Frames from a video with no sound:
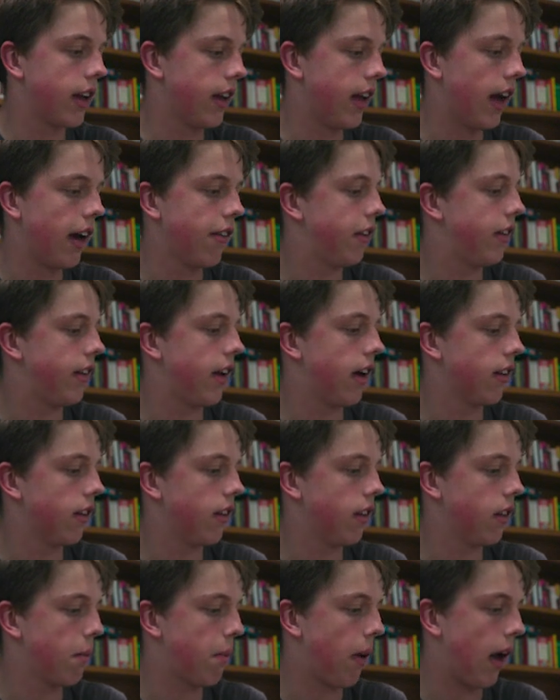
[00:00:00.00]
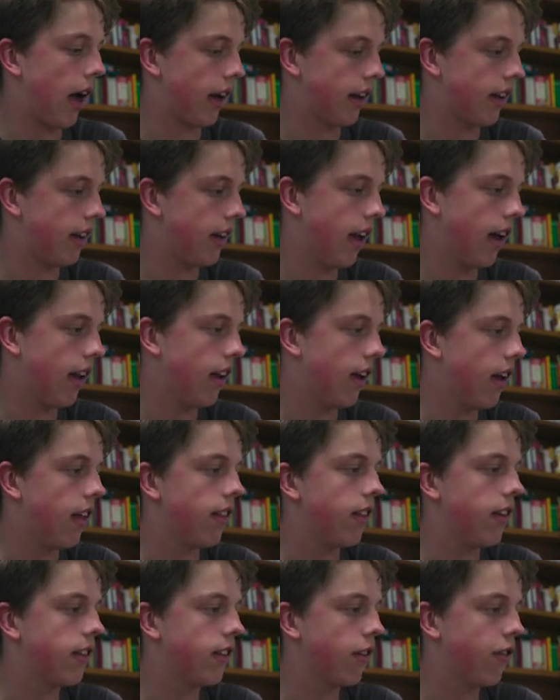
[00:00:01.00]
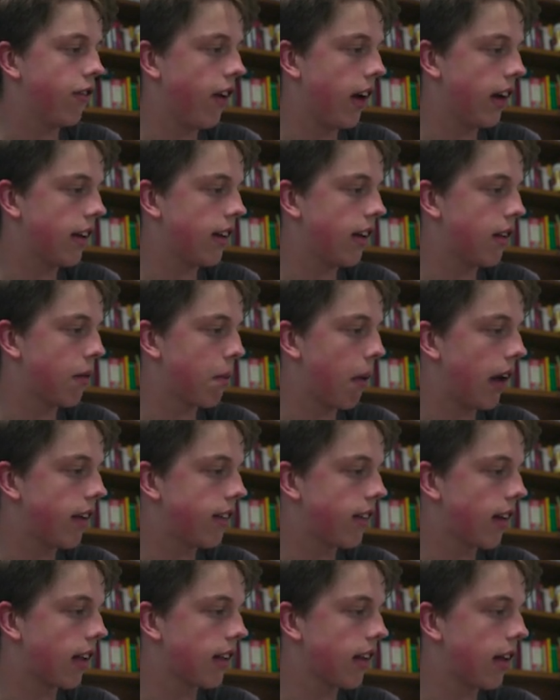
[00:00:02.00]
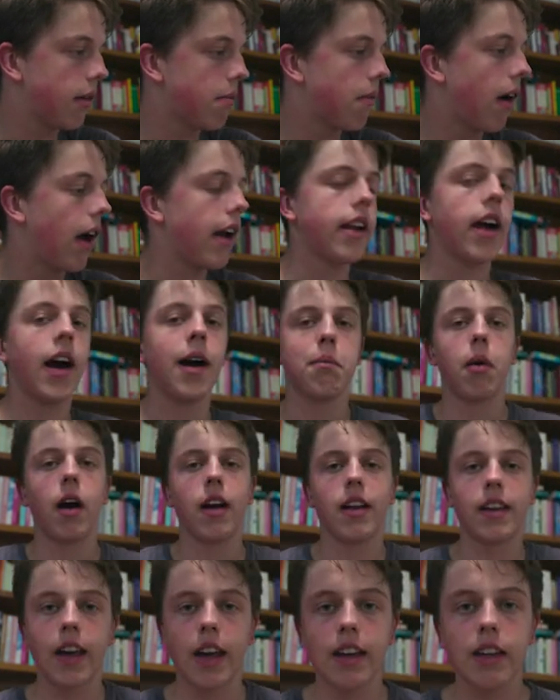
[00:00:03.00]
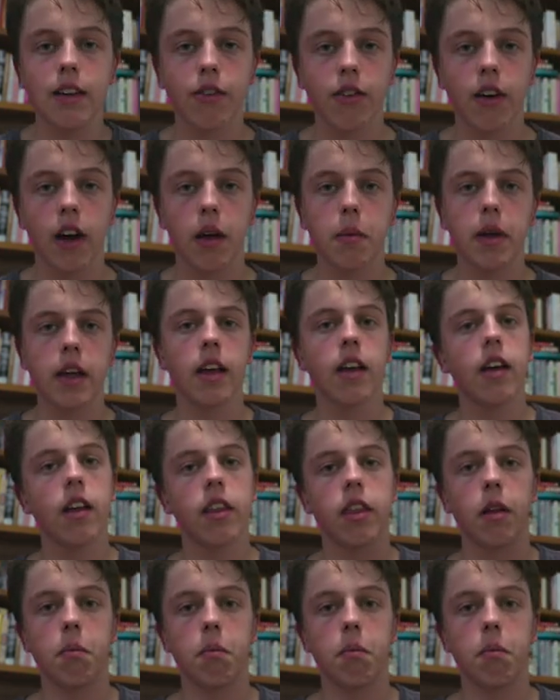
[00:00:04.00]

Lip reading: and you haven't downloaded the pack yet, this effect is basically made up by keyframing the